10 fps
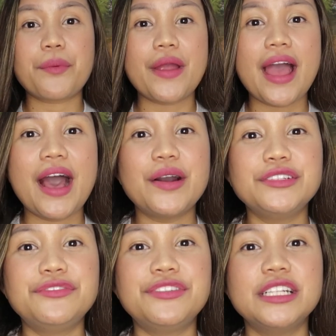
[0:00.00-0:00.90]

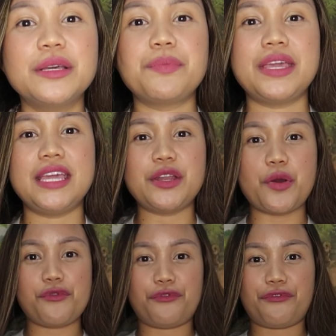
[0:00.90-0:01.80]
proud
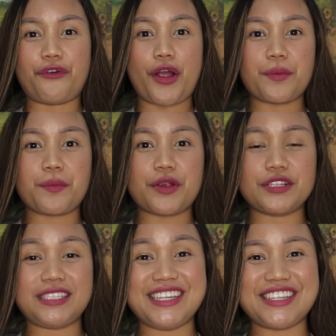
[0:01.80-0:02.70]
Filipino farmer
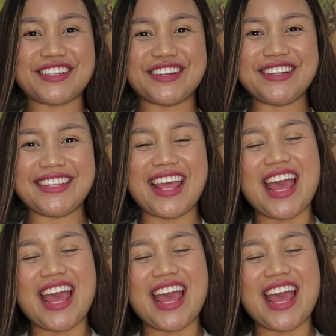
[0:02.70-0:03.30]
t-shirt.